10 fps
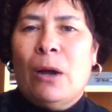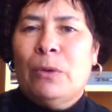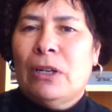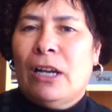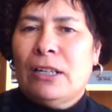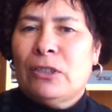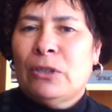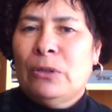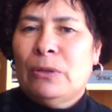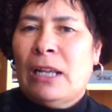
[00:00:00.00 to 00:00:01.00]
I would like
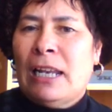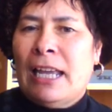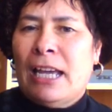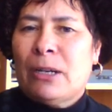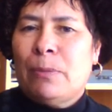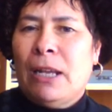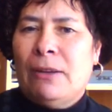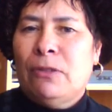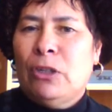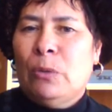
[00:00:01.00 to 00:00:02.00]
to lay out a
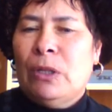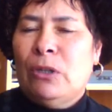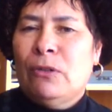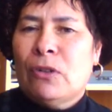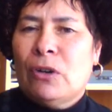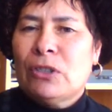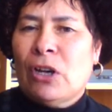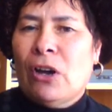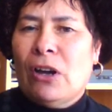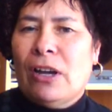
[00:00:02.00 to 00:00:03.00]
plan for you when you've got
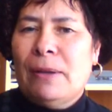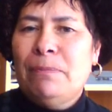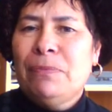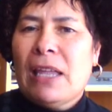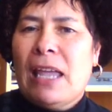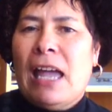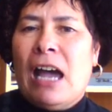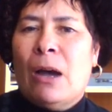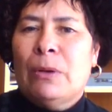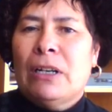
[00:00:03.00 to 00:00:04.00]
time.
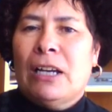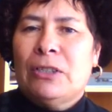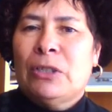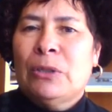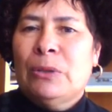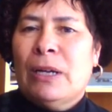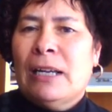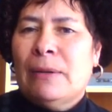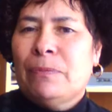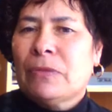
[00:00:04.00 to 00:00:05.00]
I would like to
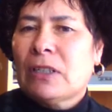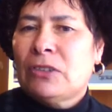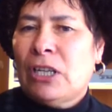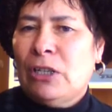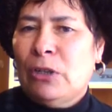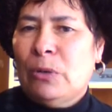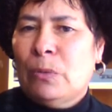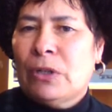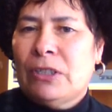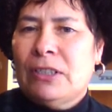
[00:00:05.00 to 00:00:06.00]
tell you
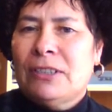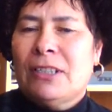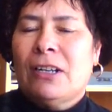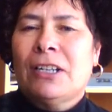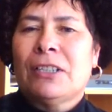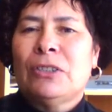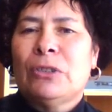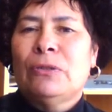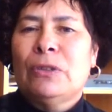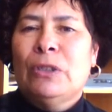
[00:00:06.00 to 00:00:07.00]
what it is that I can
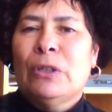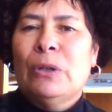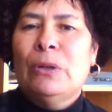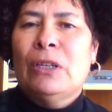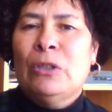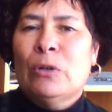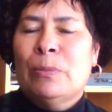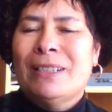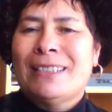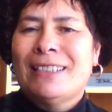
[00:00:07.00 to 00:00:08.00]
do for you in your
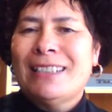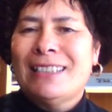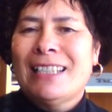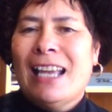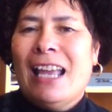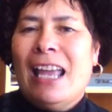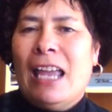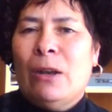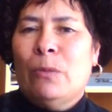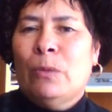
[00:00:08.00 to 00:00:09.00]
business.
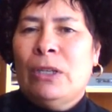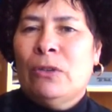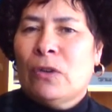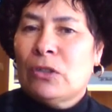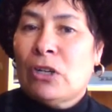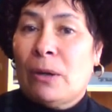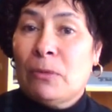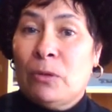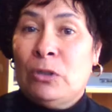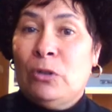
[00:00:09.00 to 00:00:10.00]
And when you've got time,
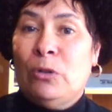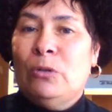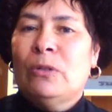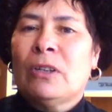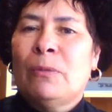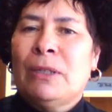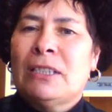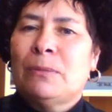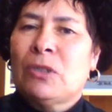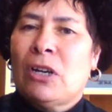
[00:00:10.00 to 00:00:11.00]
could you give me
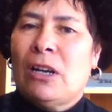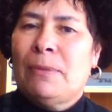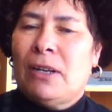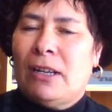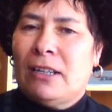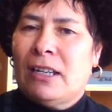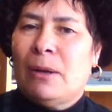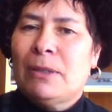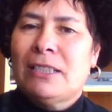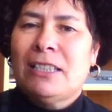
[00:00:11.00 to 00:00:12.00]
some time that I can
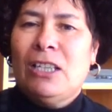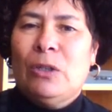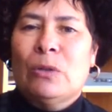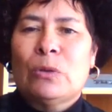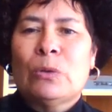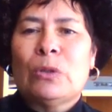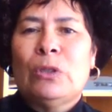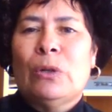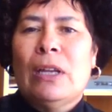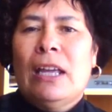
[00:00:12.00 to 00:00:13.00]
come and see you and talk
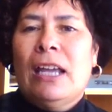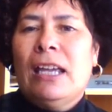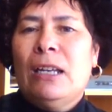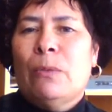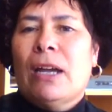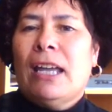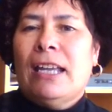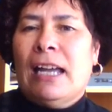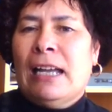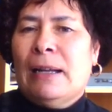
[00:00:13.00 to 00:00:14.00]
to you?" Anyway,